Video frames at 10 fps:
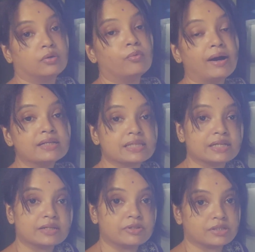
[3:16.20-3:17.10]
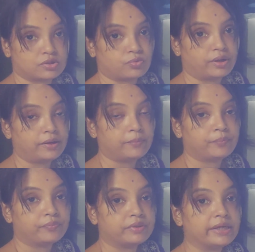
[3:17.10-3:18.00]
1 centimeter square,
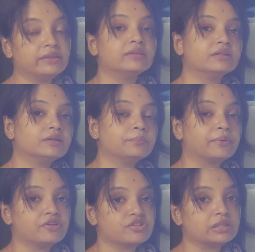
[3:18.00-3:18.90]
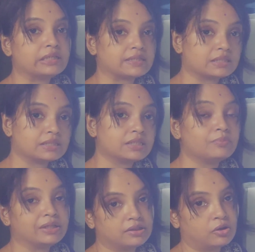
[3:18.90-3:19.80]
then the pressure exerted
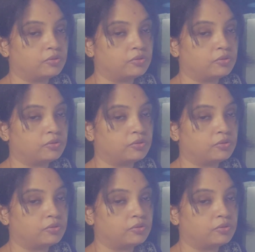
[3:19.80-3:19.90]
by the